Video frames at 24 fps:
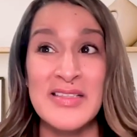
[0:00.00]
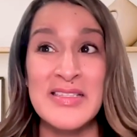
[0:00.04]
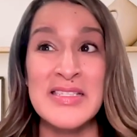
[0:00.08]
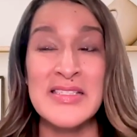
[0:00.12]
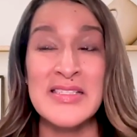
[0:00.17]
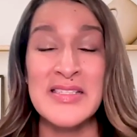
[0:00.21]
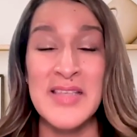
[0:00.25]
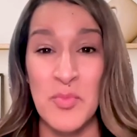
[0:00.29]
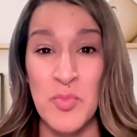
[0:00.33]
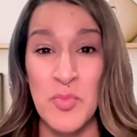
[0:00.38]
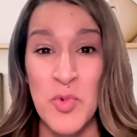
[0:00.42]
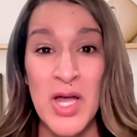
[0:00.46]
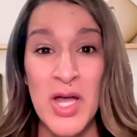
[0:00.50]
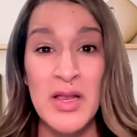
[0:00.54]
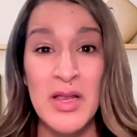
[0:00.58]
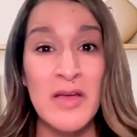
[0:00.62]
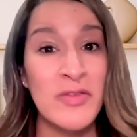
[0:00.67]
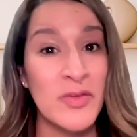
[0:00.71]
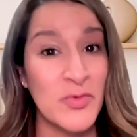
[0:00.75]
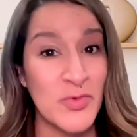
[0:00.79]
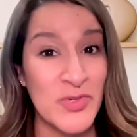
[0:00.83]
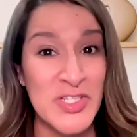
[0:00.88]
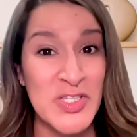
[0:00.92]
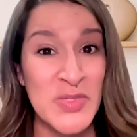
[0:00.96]
somewhat
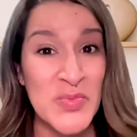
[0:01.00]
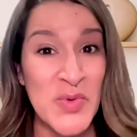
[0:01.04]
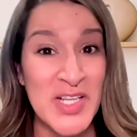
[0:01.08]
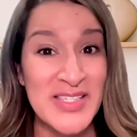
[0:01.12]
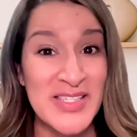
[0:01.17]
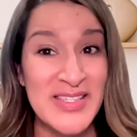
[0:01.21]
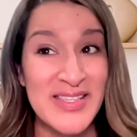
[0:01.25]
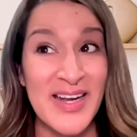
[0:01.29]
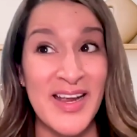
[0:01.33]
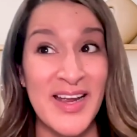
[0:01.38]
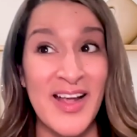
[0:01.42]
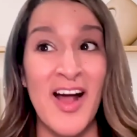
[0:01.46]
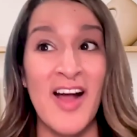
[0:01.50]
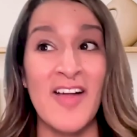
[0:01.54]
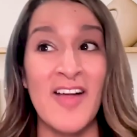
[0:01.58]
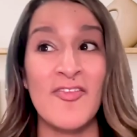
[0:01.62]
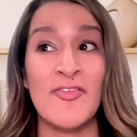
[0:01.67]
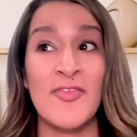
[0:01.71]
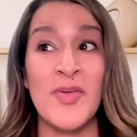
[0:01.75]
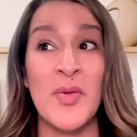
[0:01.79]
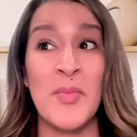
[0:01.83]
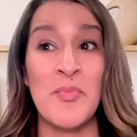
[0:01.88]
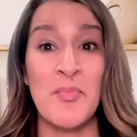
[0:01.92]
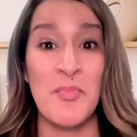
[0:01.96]
of the response that I got
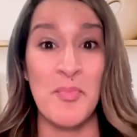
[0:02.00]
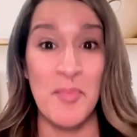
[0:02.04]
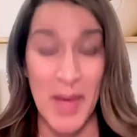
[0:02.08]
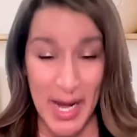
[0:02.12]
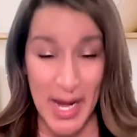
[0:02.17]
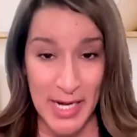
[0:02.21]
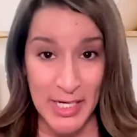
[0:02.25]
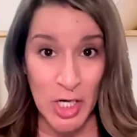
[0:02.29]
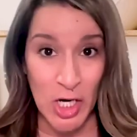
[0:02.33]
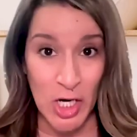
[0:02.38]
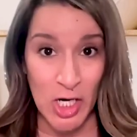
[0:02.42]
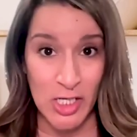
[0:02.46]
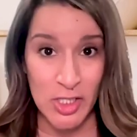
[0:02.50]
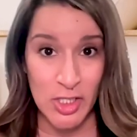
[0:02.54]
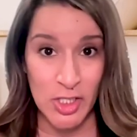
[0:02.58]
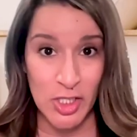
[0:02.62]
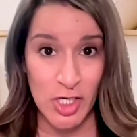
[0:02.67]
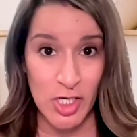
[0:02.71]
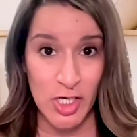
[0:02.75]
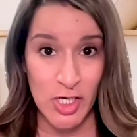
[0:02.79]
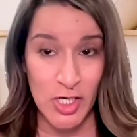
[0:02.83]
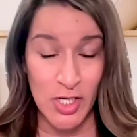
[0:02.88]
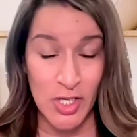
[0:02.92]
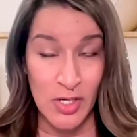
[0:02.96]
from my
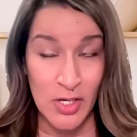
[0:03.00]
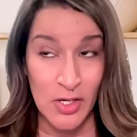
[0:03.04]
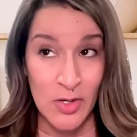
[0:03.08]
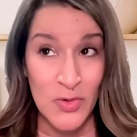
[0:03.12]
doctor,